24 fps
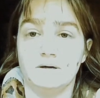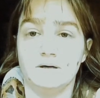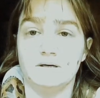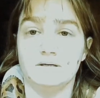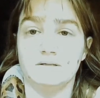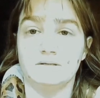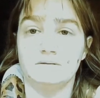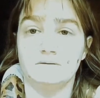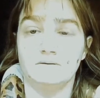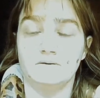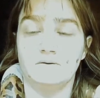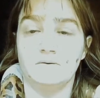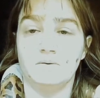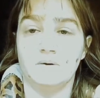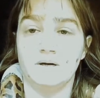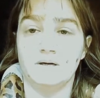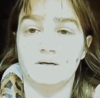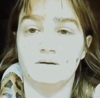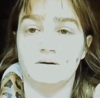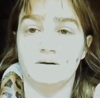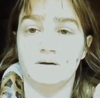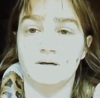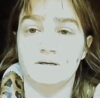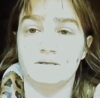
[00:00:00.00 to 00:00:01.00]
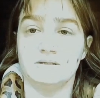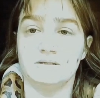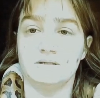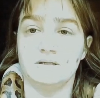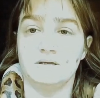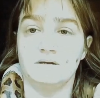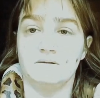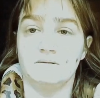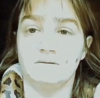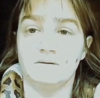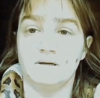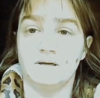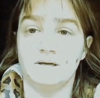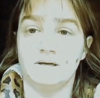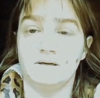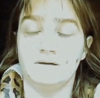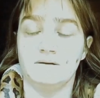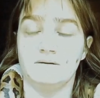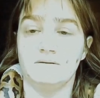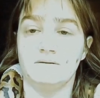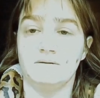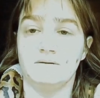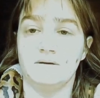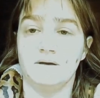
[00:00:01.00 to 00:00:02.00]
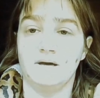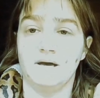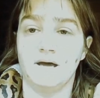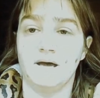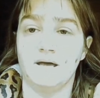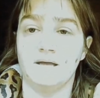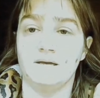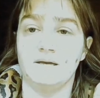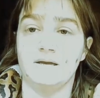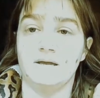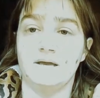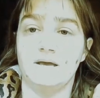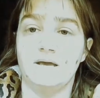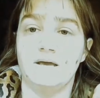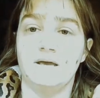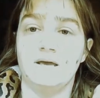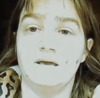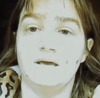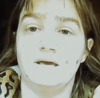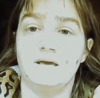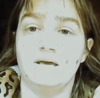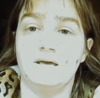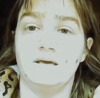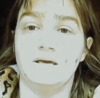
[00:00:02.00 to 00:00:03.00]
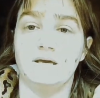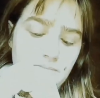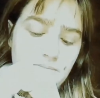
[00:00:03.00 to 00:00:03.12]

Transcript: young. He's still quite young. He's a yearling, and